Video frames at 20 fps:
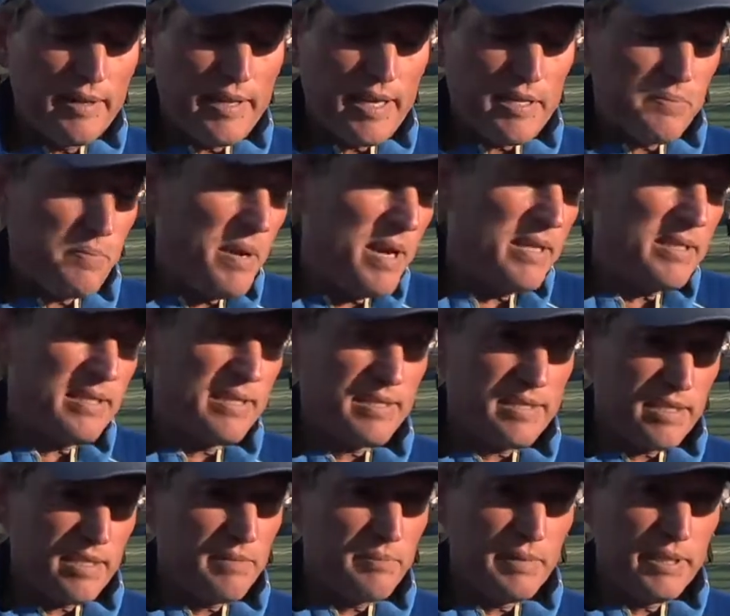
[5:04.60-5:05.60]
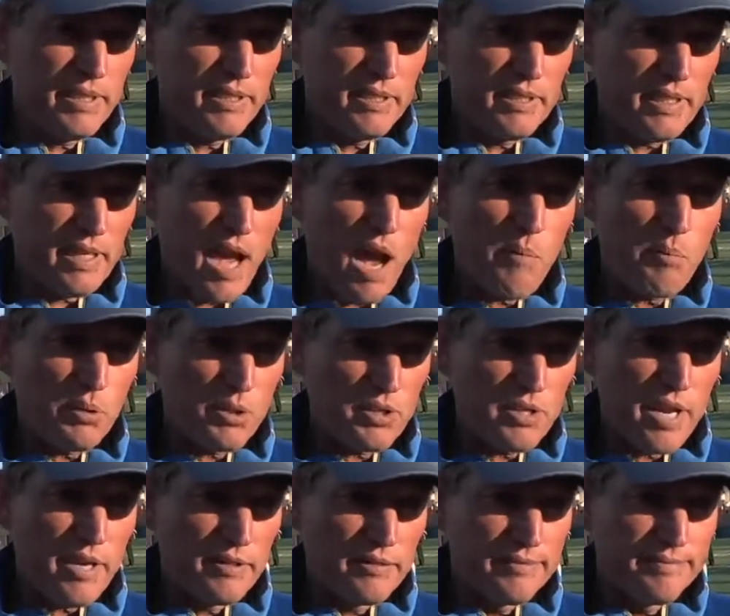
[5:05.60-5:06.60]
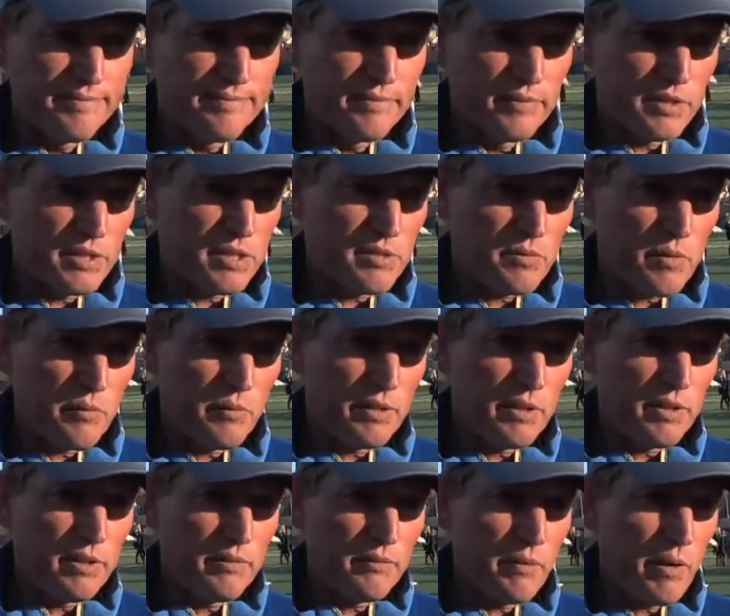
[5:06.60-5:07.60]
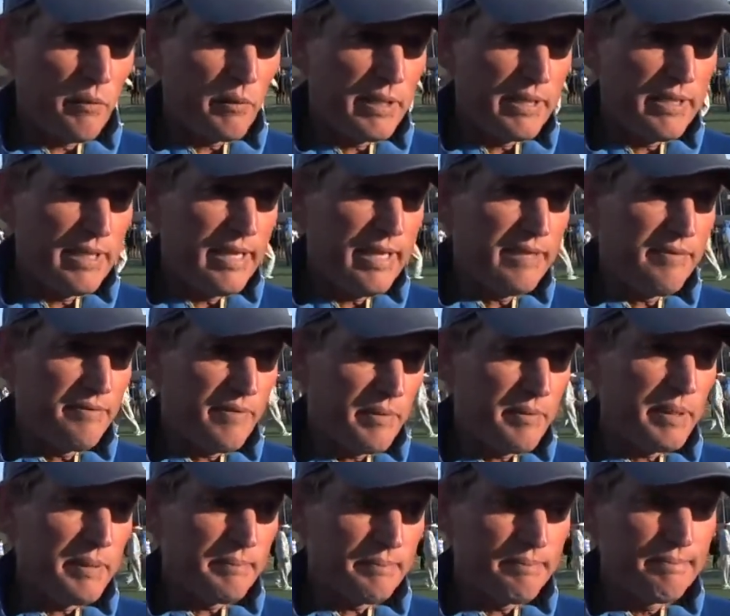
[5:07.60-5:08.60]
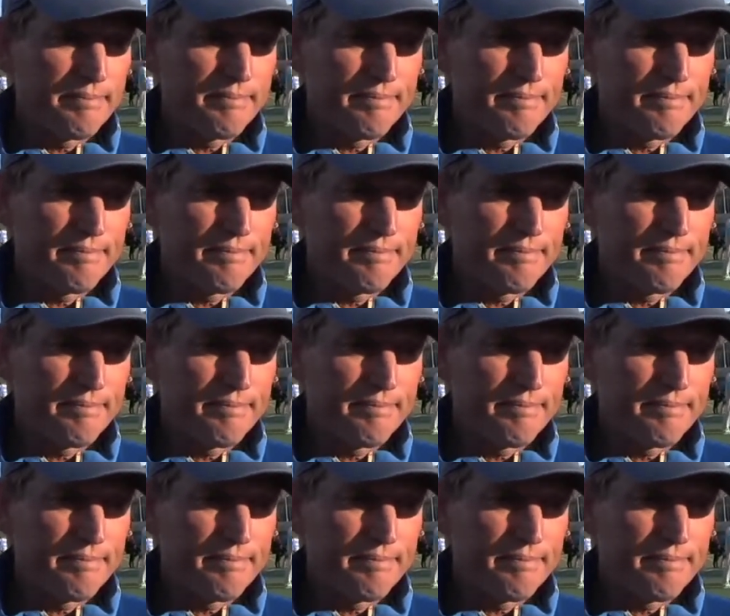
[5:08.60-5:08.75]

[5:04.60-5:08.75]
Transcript: at that pace. He's going to be an accomplished center, which is what we're what we need from him.